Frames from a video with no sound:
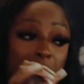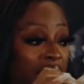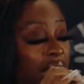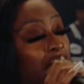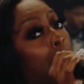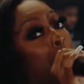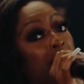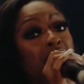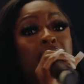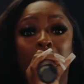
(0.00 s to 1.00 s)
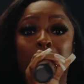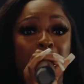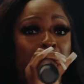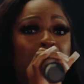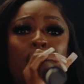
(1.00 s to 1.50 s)
me. I've been
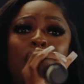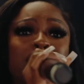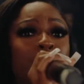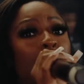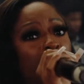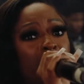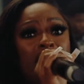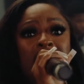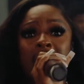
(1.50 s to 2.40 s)
100. My car's super valid.